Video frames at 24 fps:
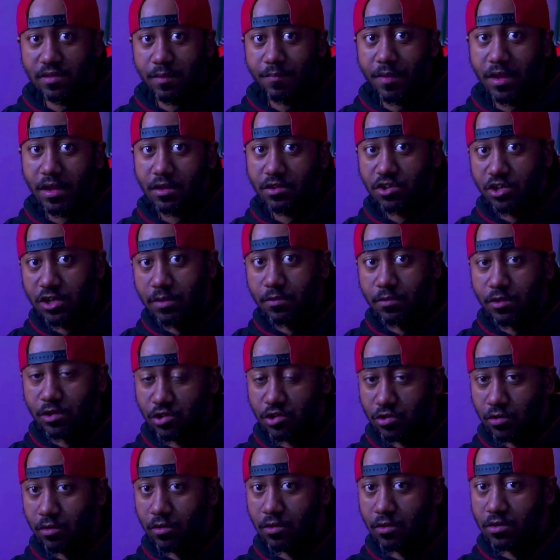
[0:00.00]
They make cheap
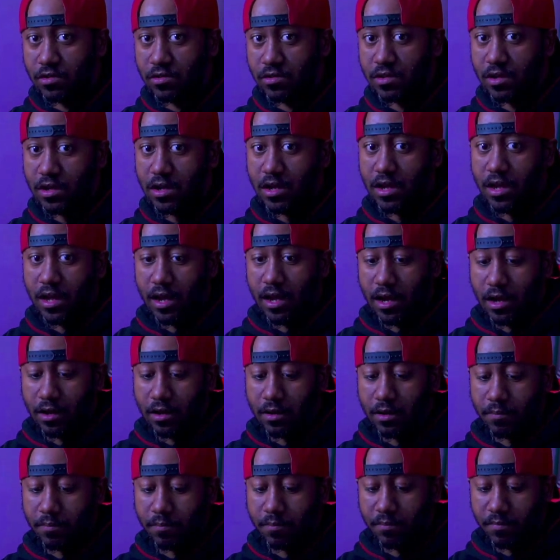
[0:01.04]
controllers,
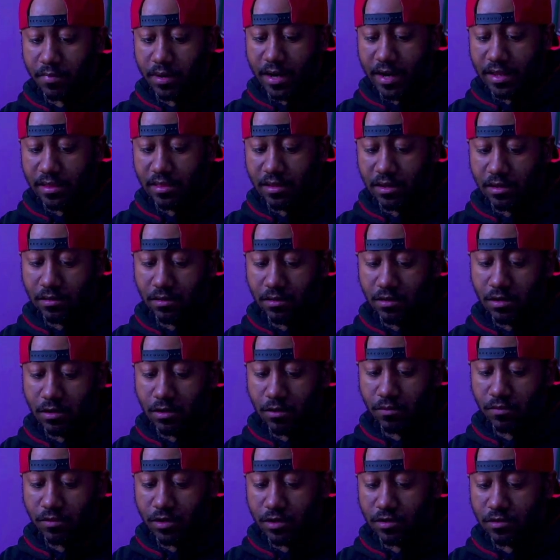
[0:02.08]
but I think,
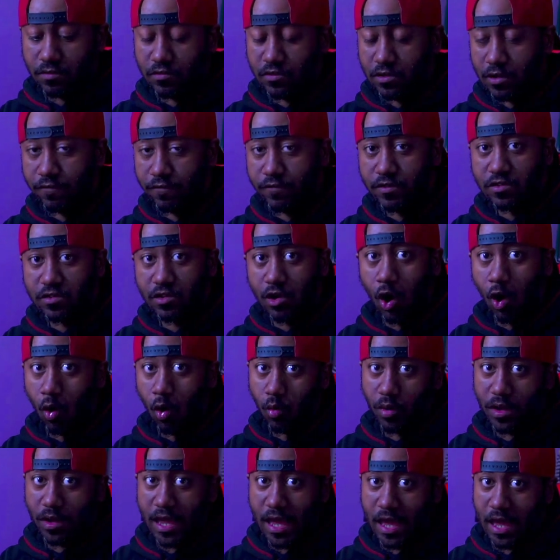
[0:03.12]
their stuff is
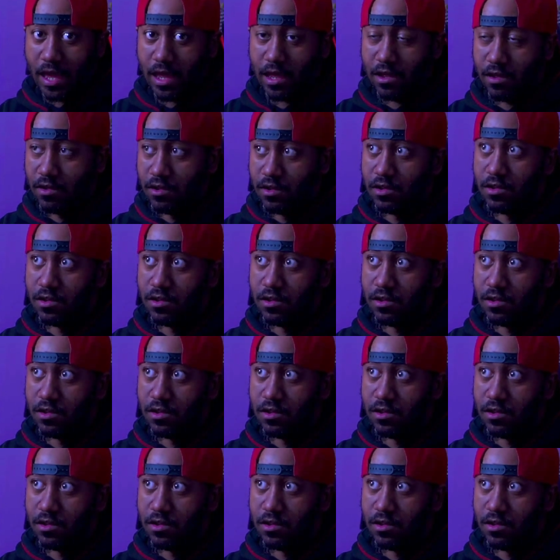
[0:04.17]
okay.